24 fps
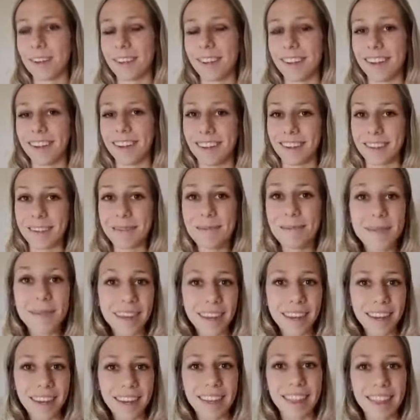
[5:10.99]
And it doesn't
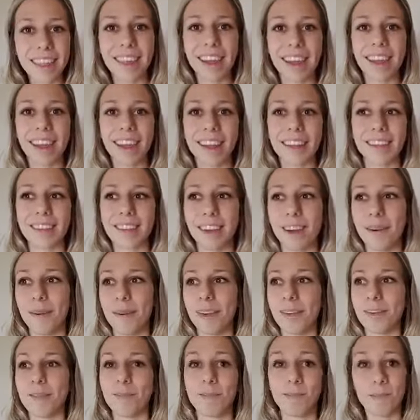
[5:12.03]
mean that it's
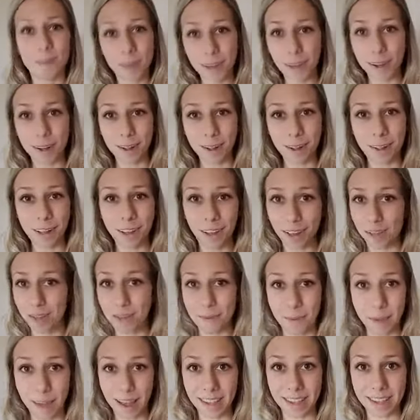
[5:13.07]
going to feel the
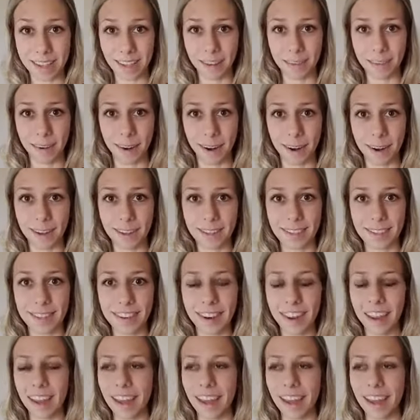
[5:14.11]
best at first.